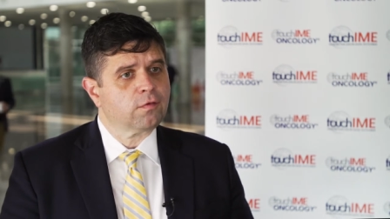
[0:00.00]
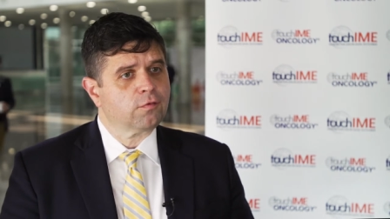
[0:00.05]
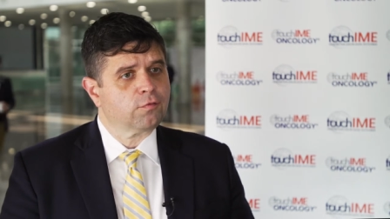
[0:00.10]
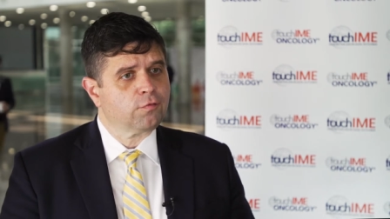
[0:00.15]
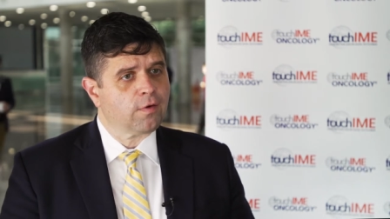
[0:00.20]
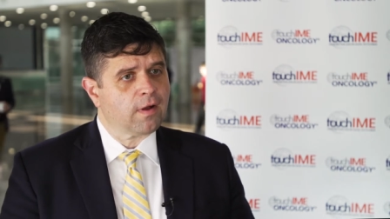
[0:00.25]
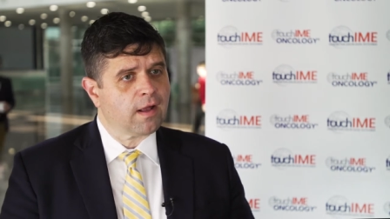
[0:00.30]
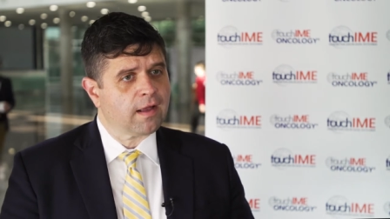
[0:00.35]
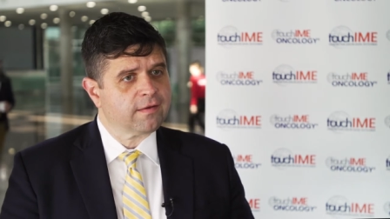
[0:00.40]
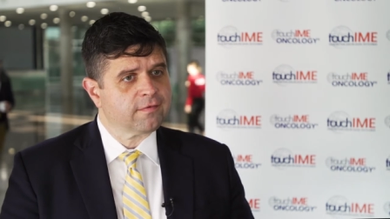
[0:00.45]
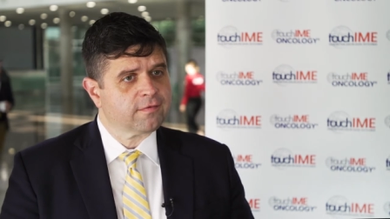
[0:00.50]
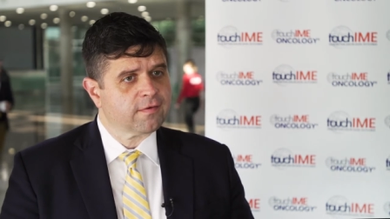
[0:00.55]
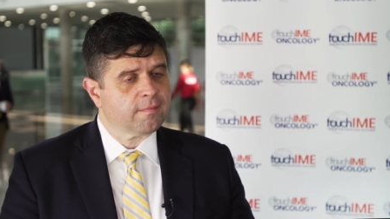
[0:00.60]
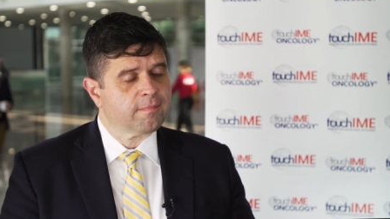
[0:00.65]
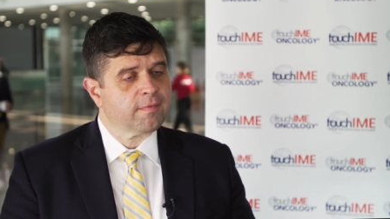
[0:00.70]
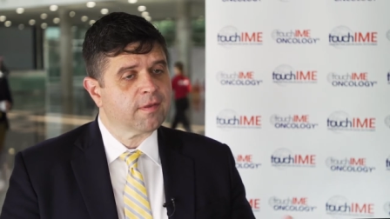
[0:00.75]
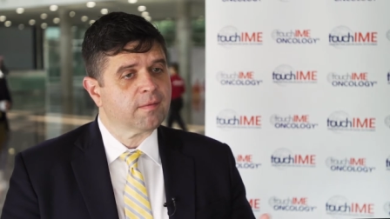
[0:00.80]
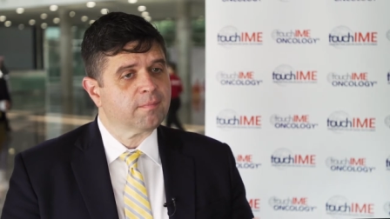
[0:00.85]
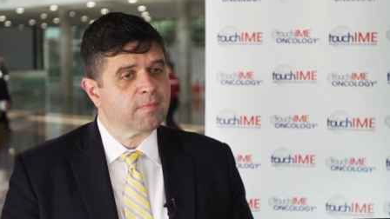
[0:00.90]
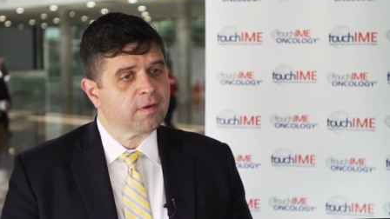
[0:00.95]
to try
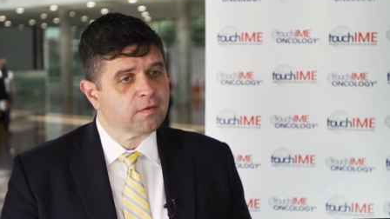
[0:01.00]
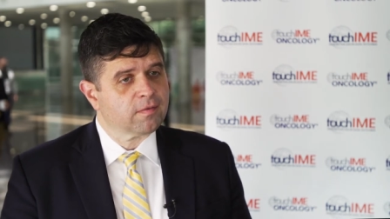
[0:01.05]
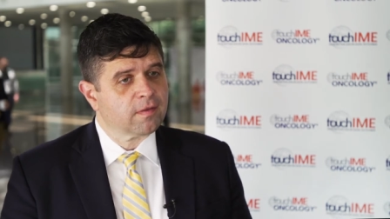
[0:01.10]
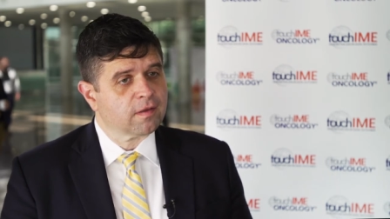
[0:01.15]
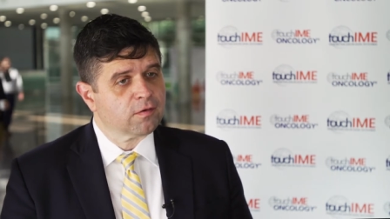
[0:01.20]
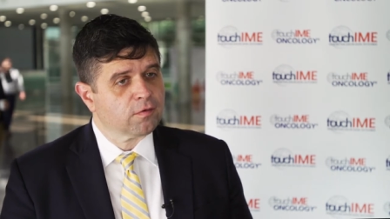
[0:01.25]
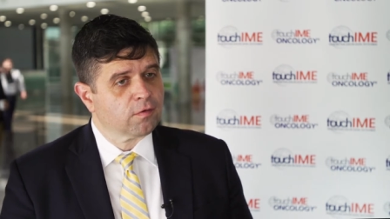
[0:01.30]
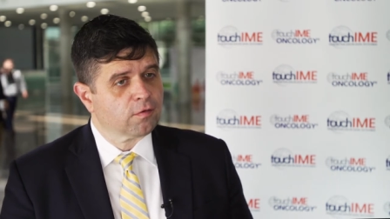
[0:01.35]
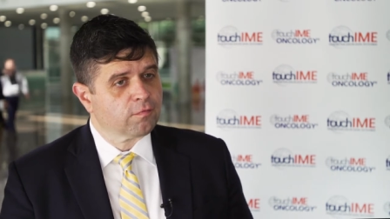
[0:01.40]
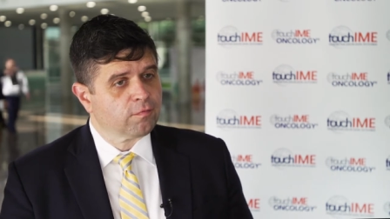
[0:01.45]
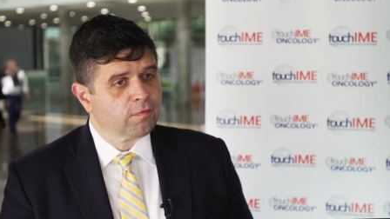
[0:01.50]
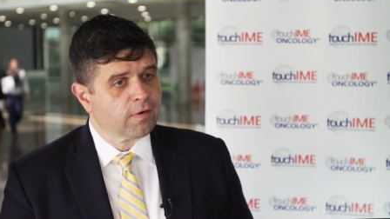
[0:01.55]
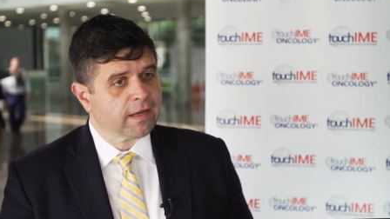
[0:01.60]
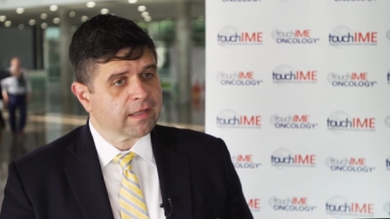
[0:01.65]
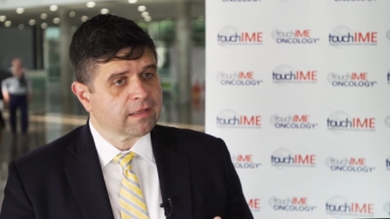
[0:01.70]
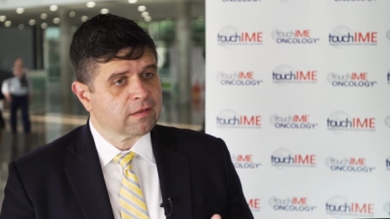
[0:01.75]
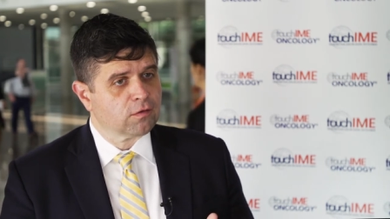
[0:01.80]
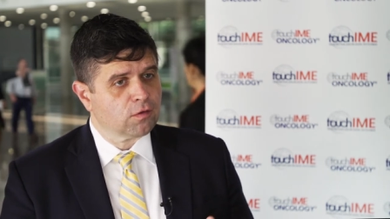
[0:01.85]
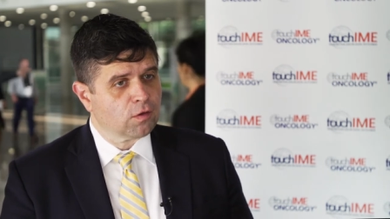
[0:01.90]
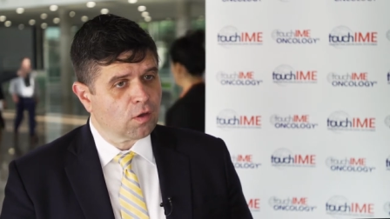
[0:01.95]
something but that you're
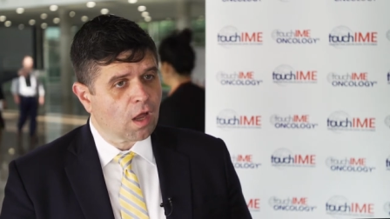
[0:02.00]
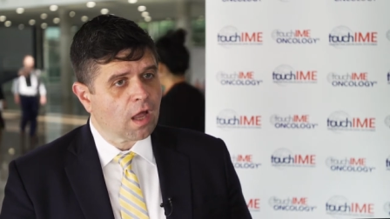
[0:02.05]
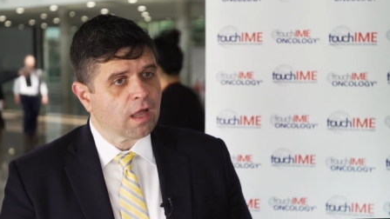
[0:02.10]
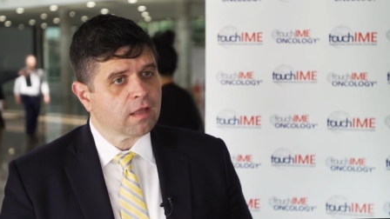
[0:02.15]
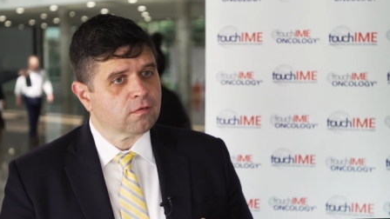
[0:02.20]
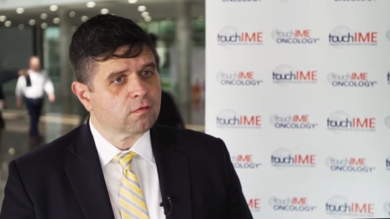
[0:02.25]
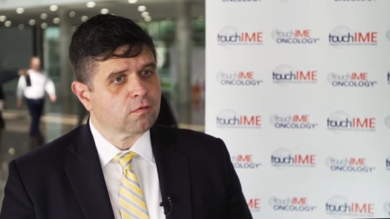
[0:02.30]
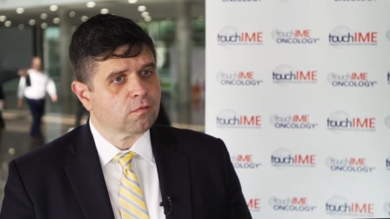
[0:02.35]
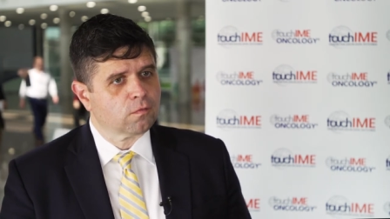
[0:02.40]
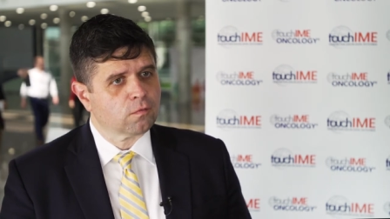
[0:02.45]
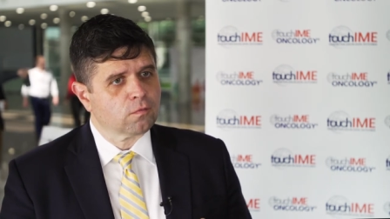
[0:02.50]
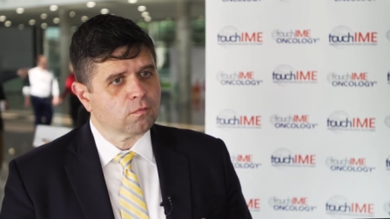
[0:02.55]
afraid not